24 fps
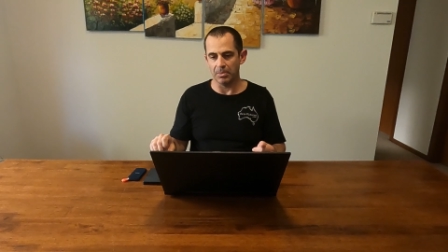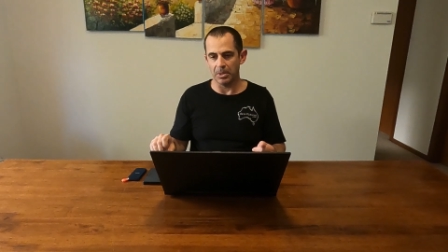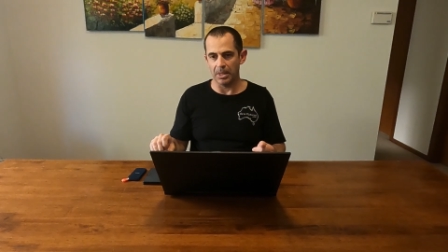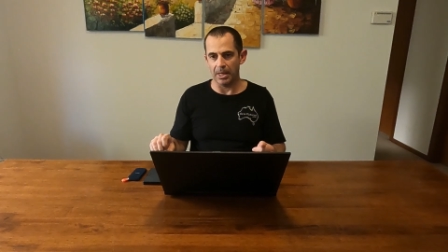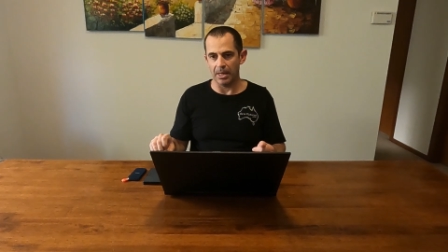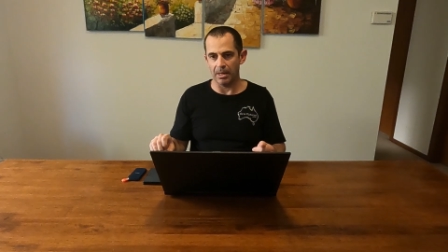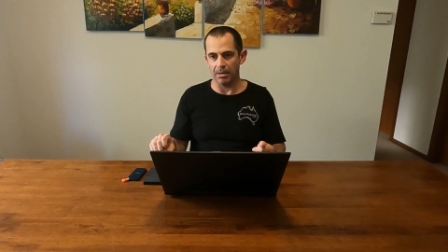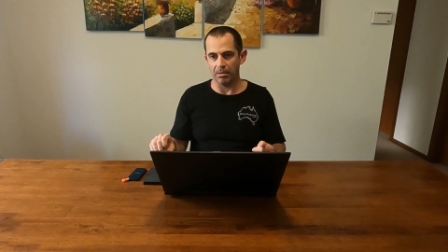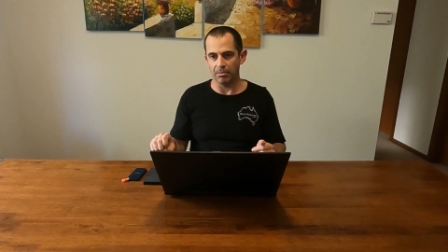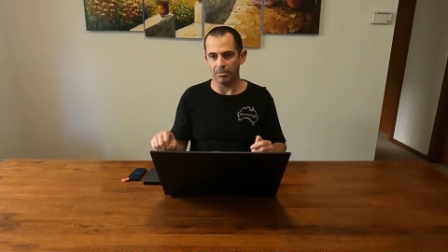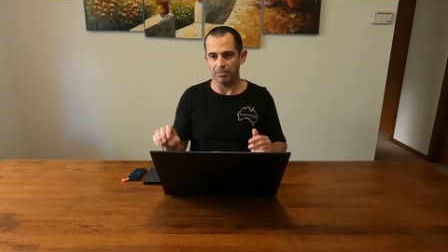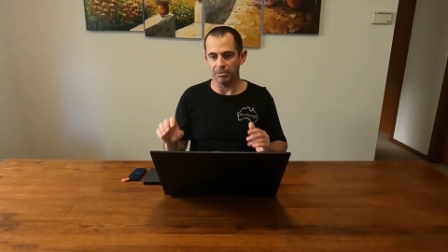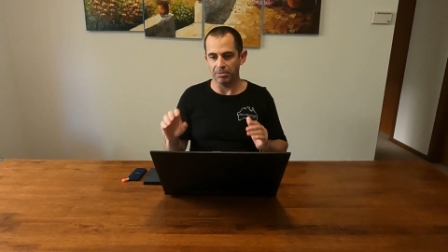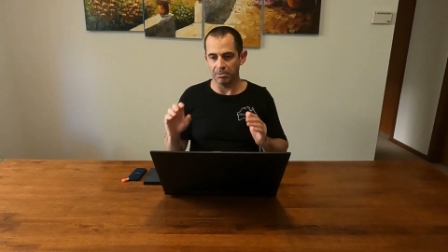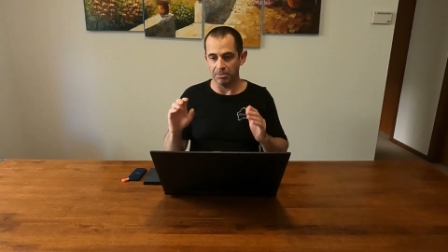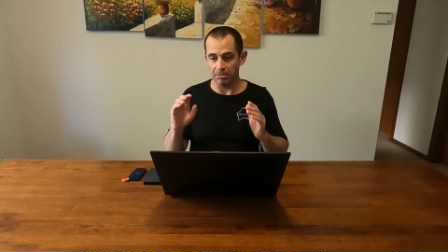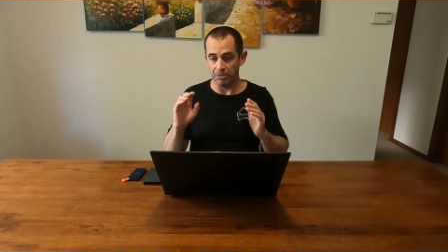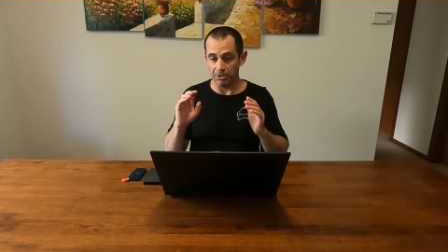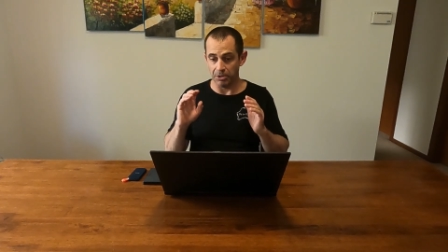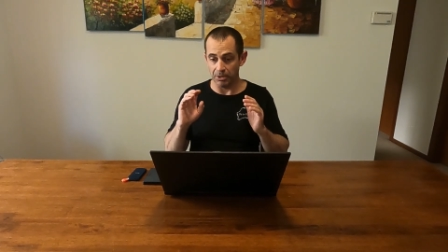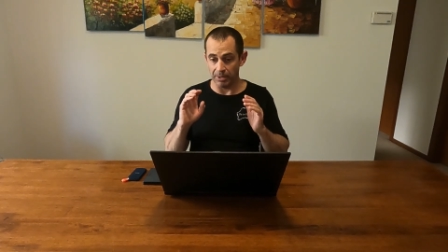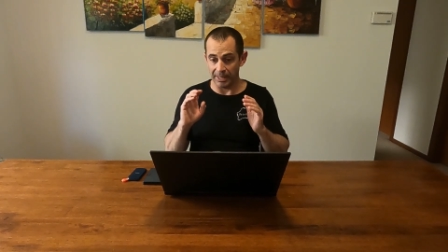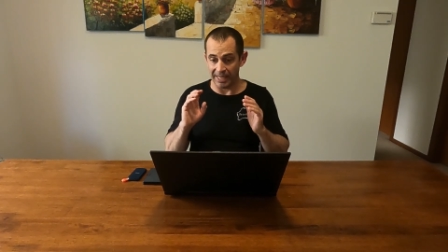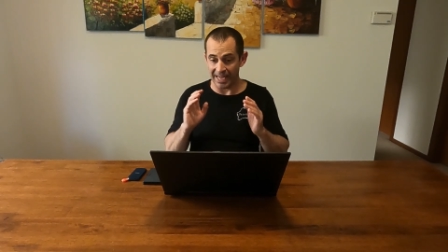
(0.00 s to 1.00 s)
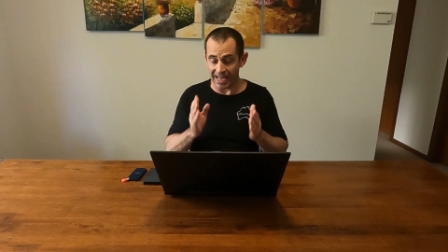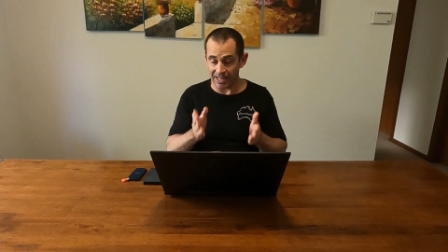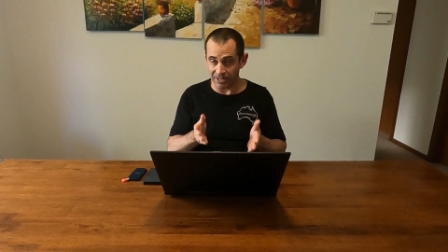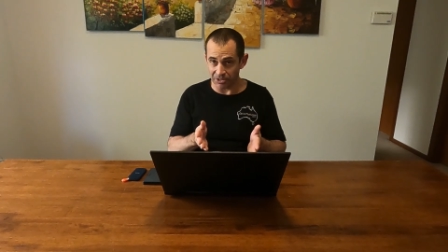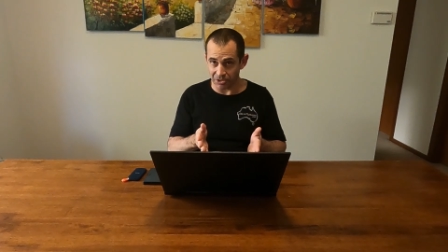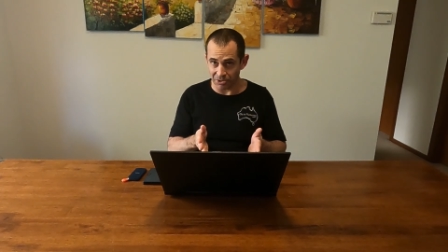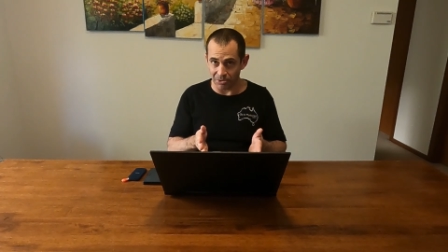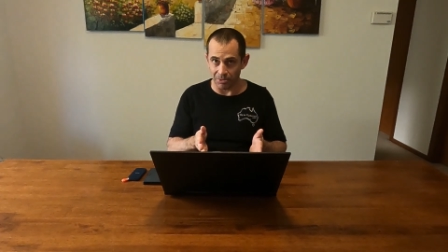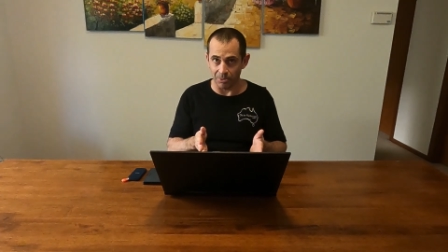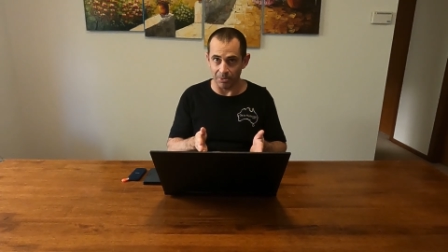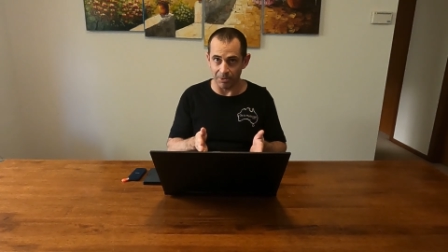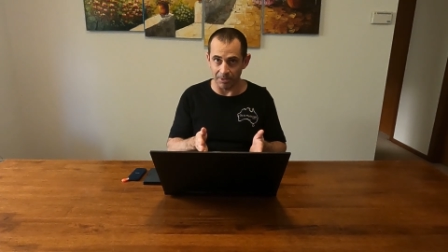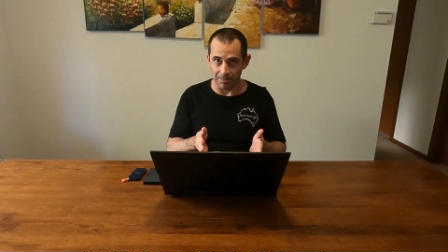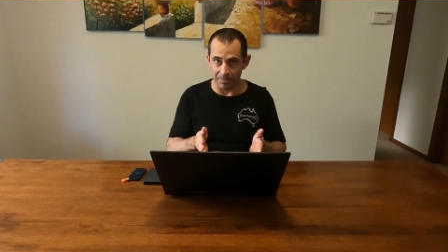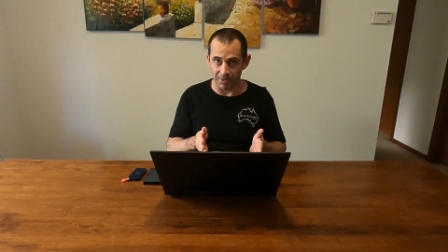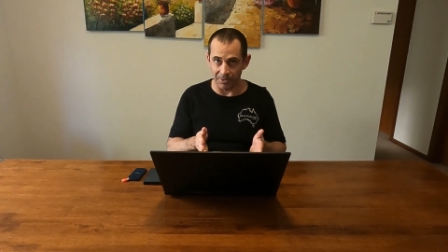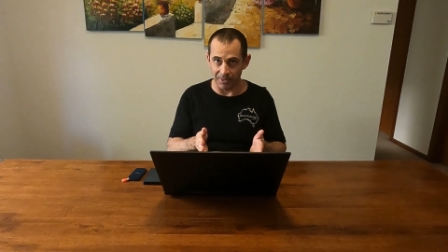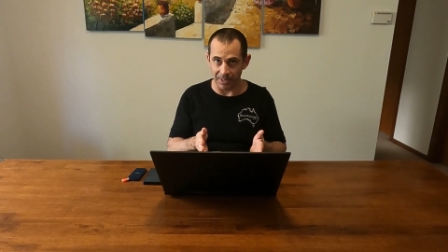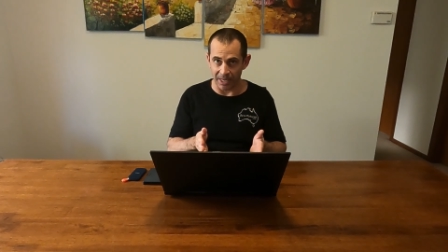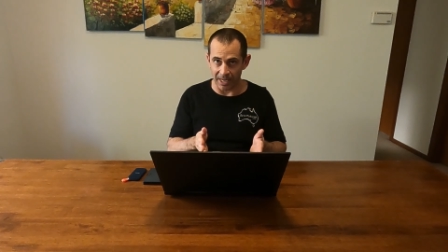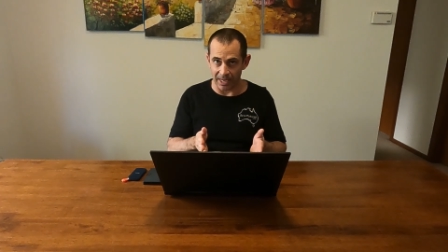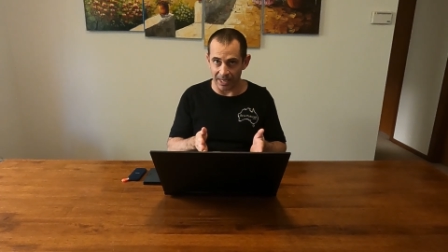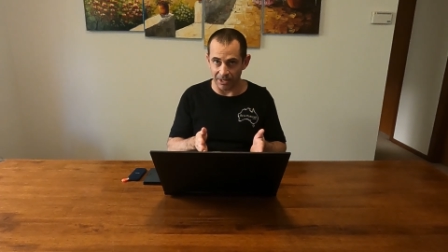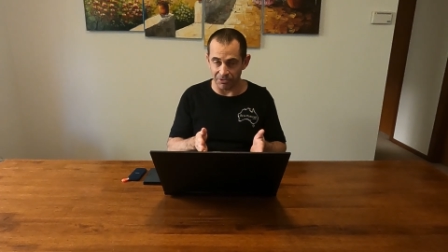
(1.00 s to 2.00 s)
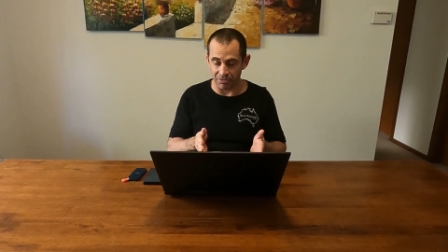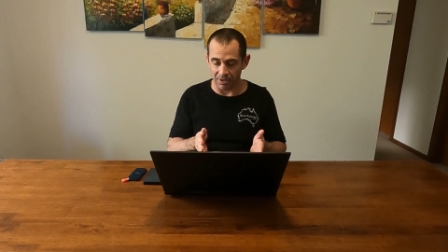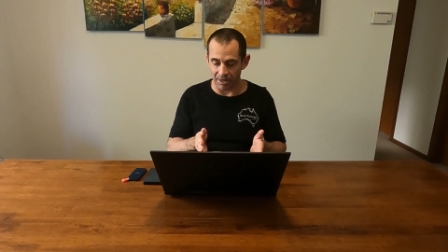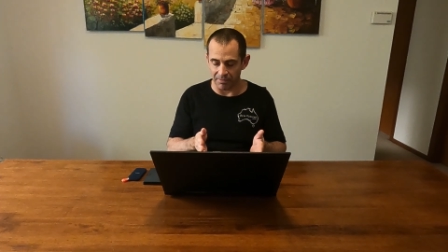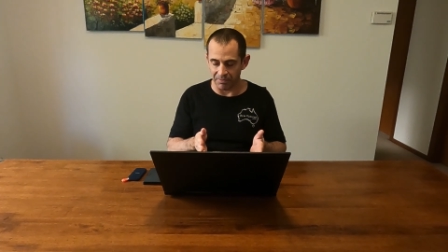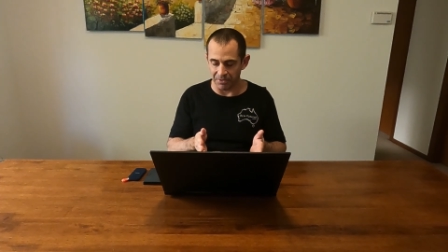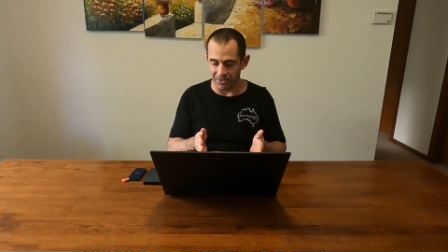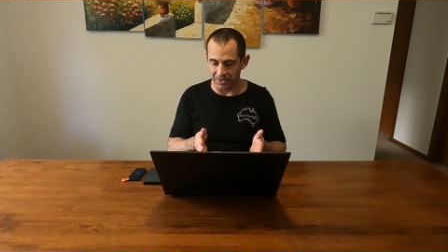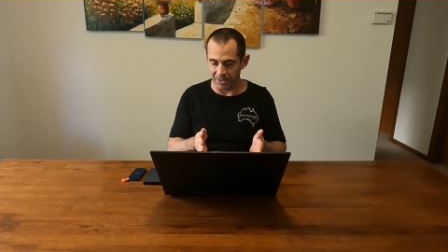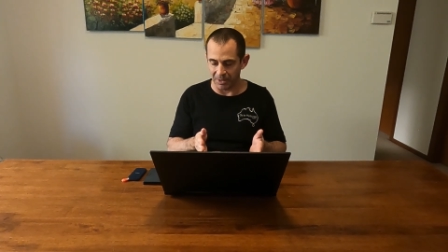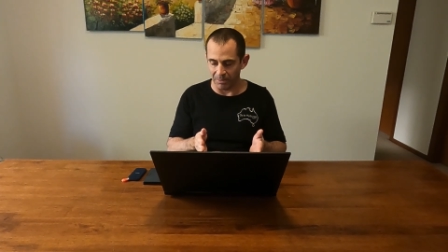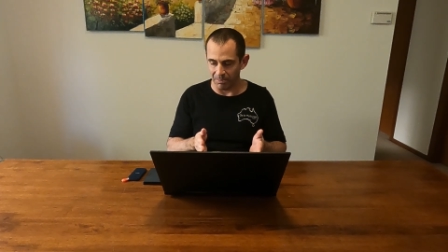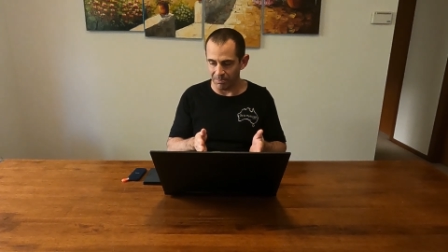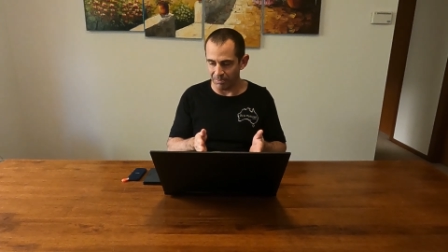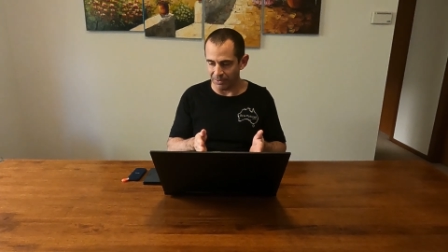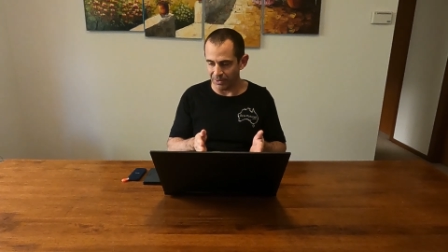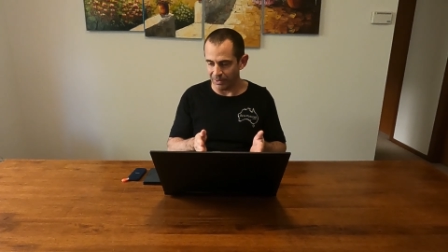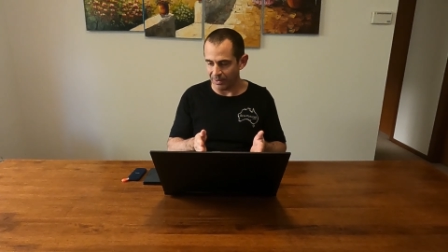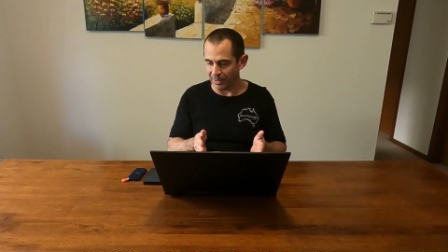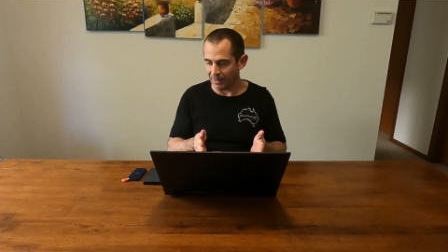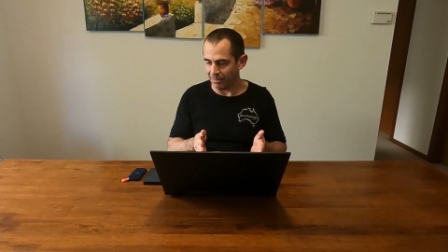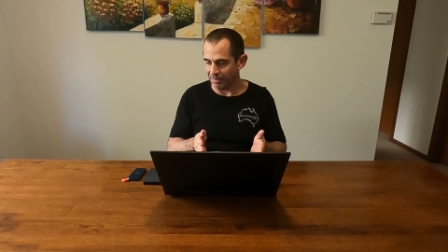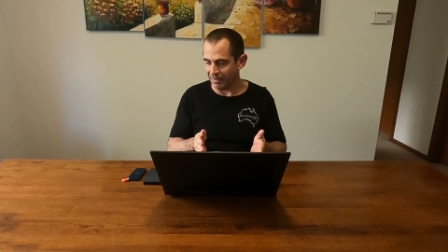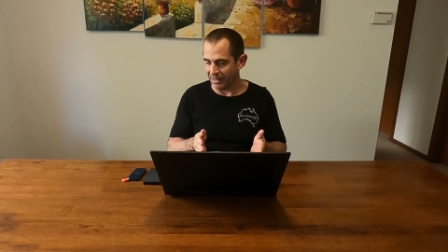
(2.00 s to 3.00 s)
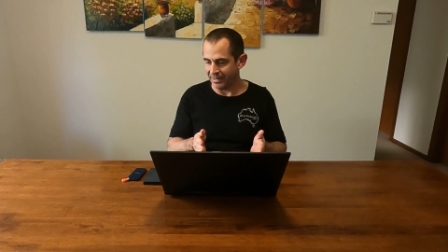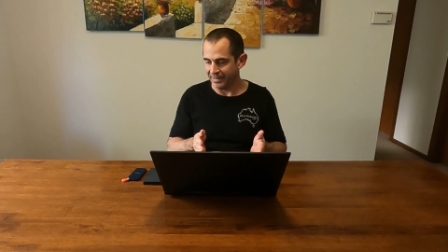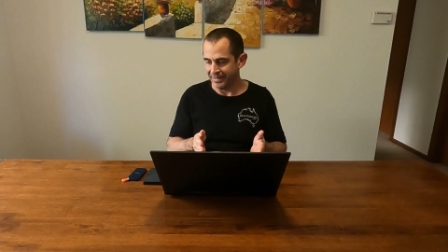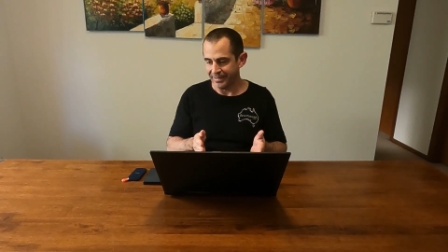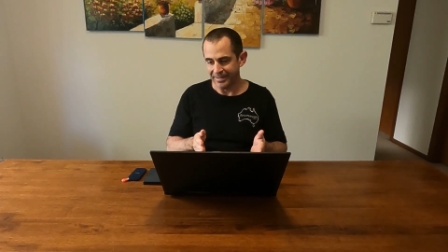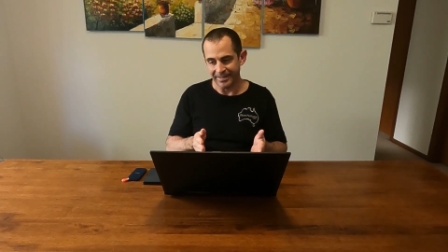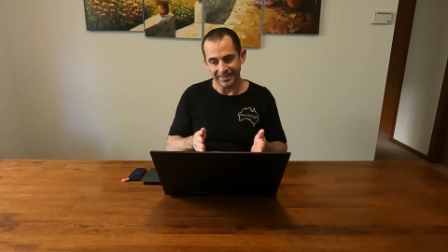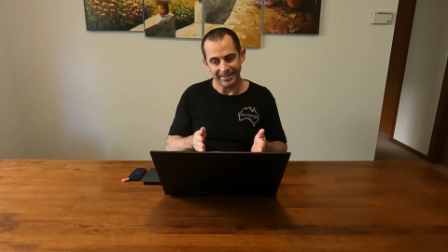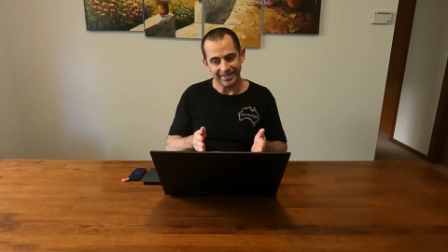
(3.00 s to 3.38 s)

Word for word: Now, you can store them on the hard drive on the computer, but